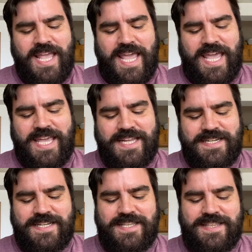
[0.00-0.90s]

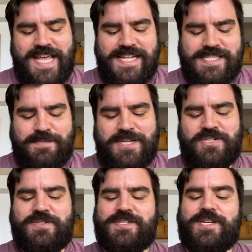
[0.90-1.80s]
and that special
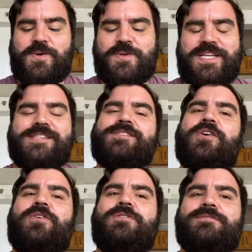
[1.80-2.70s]
stone is
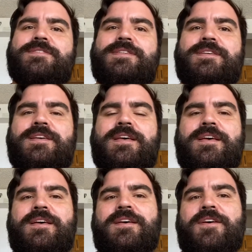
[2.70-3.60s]
called
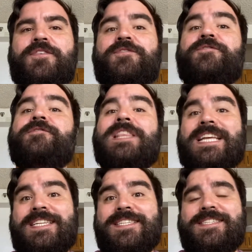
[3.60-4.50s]

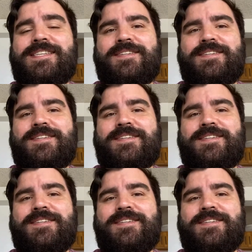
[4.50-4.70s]
Flint.